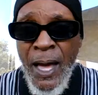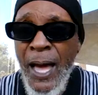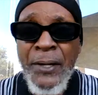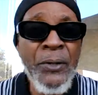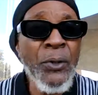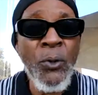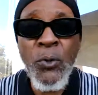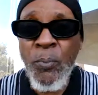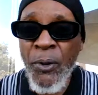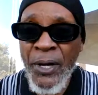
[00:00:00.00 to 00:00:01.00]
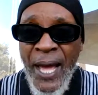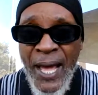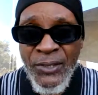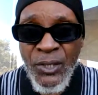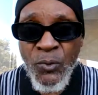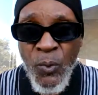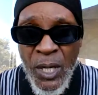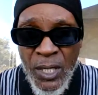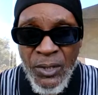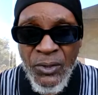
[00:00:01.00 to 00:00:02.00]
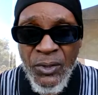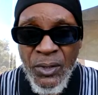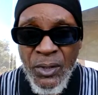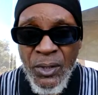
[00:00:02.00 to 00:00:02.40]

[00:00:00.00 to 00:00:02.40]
I didn't know who Bert Isaacs was.